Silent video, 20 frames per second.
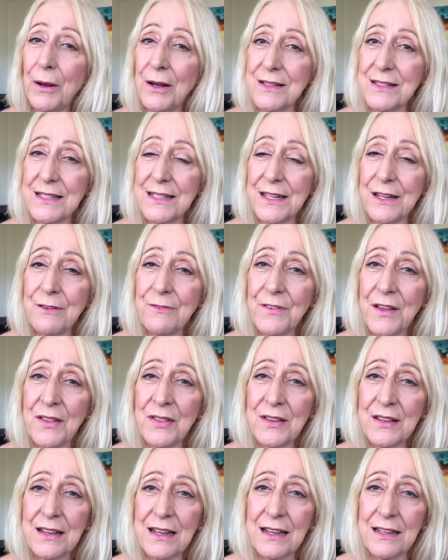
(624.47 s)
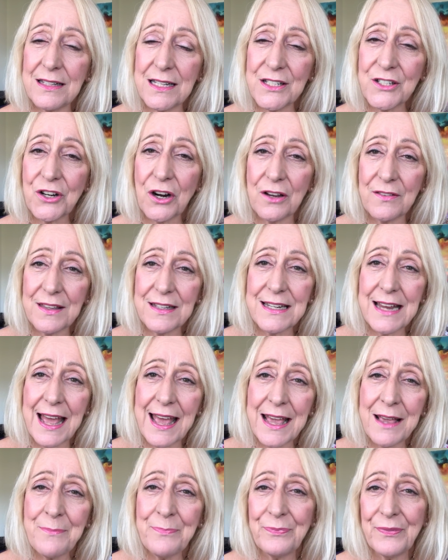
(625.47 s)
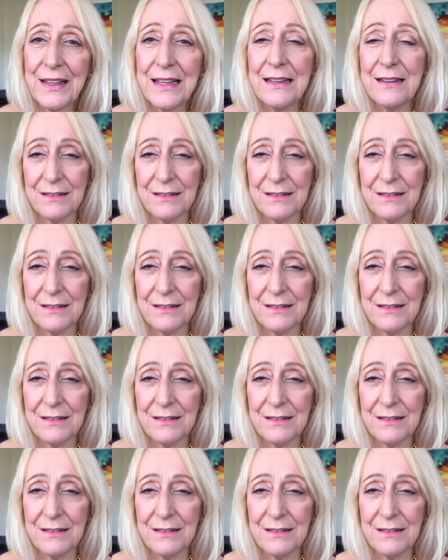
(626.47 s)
positive in the to start the day.